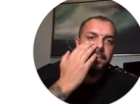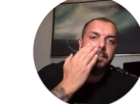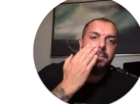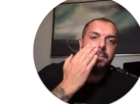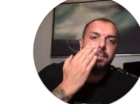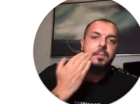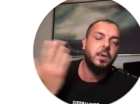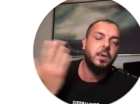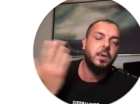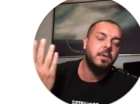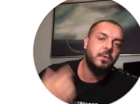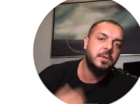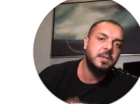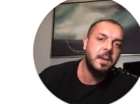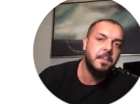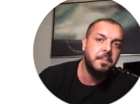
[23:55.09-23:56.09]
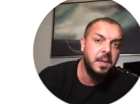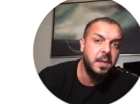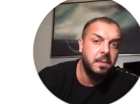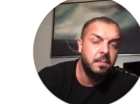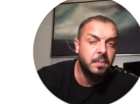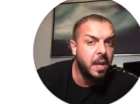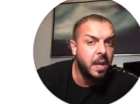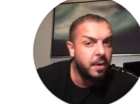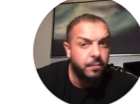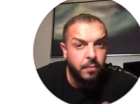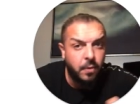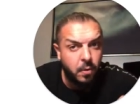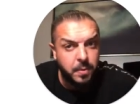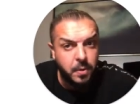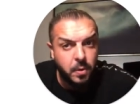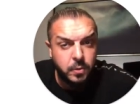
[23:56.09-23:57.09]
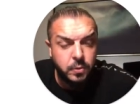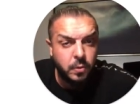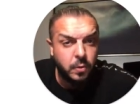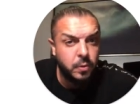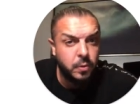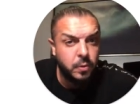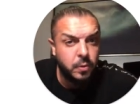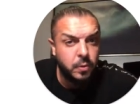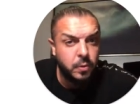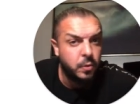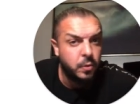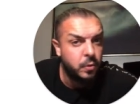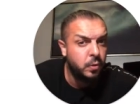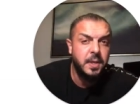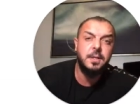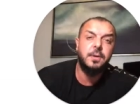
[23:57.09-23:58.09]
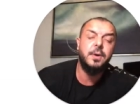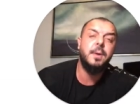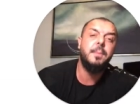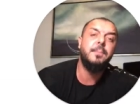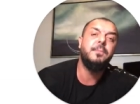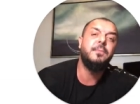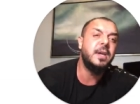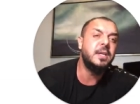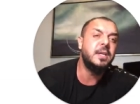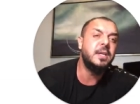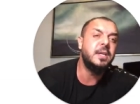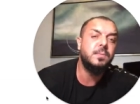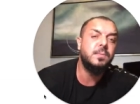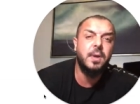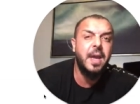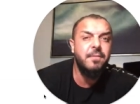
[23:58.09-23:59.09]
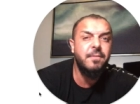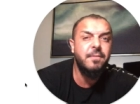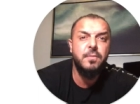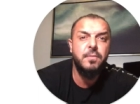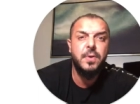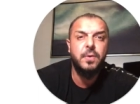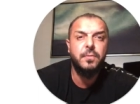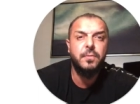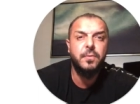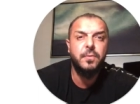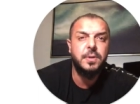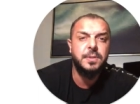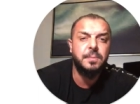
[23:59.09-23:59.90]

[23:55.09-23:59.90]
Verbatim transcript: You can WhatsApp me and follow me also on YouTube, Instagram, Facebook, everywhere, of course.